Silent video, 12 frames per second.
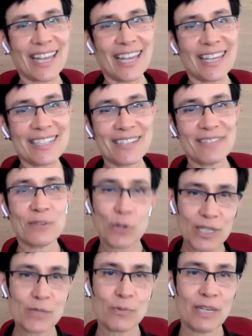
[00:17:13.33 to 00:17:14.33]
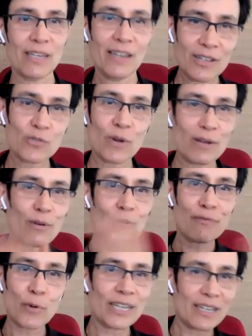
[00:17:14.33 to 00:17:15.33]
And of course, we try to
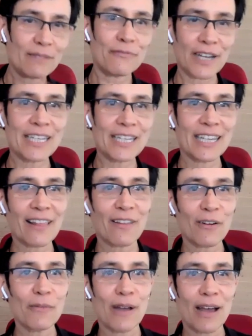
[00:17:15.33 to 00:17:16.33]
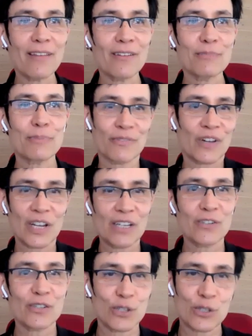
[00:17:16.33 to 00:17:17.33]
avoid it, finding other
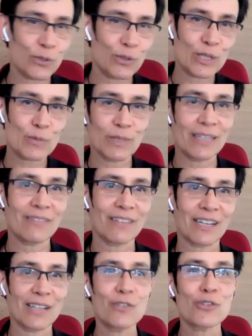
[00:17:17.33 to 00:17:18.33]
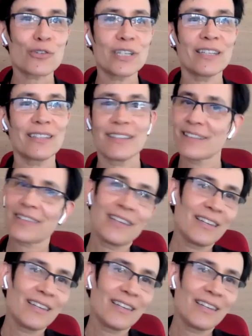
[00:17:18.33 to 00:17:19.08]
providers as soon as we leave the country. And